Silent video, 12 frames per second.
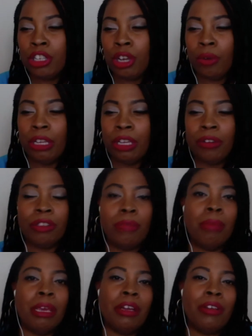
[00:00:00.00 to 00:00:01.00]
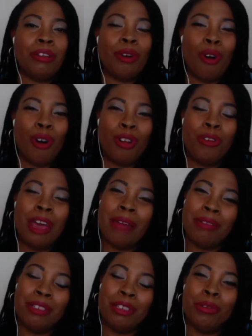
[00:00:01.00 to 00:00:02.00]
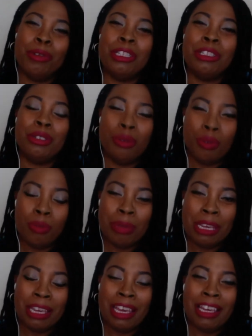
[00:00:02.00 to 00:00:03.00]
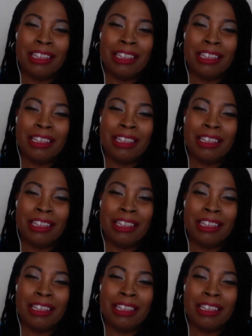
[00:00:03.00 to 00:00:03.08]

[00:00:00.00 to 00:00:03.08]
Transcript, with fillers: Toni Henderson Mayers. All you have to do is Google me.